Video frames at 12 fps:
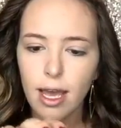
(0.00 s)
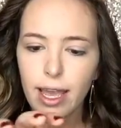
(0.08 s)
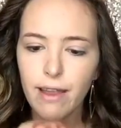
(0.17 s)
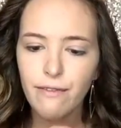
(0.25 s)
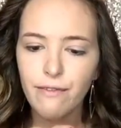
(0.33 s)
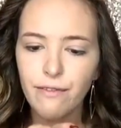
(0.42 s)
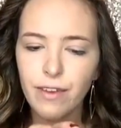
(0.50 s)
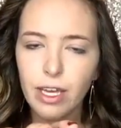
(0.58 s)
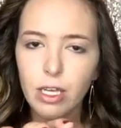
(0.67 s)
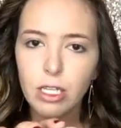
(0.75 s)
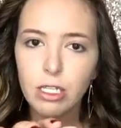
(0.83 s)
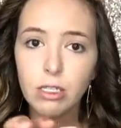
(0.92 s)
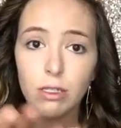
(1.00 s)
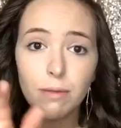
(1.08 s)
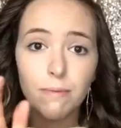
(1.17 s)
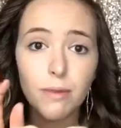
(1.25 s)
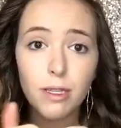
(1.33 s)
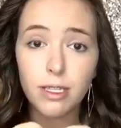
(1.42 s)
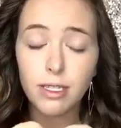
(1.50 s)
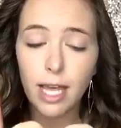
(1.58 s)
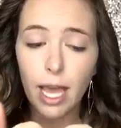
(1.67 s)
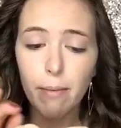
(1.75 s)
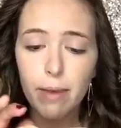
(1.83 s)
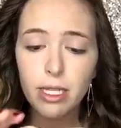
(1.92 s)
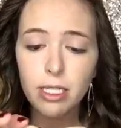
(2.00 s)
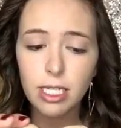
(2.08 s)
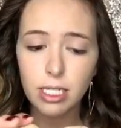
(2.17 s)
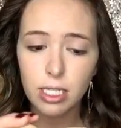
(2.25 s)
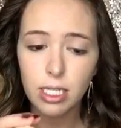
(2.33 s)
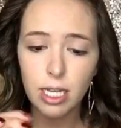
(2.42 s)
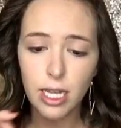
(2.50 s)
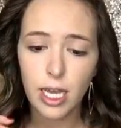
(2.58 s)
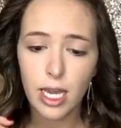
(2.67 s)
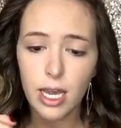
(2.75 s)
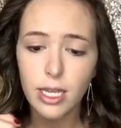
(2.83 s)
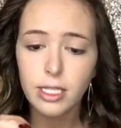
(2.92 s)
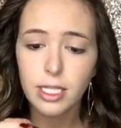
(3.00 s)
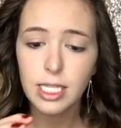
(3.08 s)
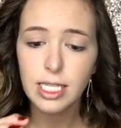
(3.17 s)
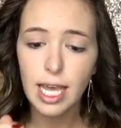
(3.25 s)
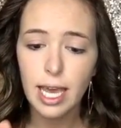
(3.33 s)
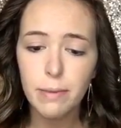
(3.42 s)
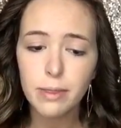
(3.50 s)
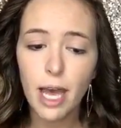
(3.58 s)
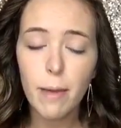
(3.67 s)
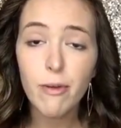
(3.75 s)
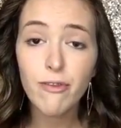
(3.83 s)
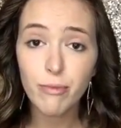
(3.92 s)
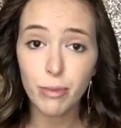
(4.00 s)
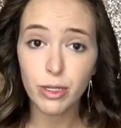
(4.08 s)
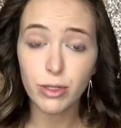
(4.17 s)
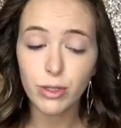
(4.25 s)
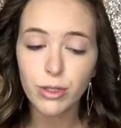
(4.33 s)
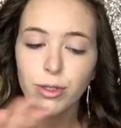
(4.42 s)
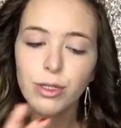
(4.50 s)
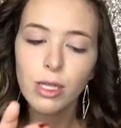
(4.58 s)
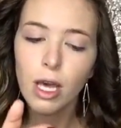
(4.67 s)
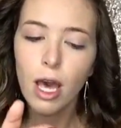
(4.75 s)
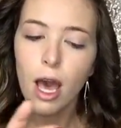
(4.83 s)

It feels the same in density. It's the same type of bristles,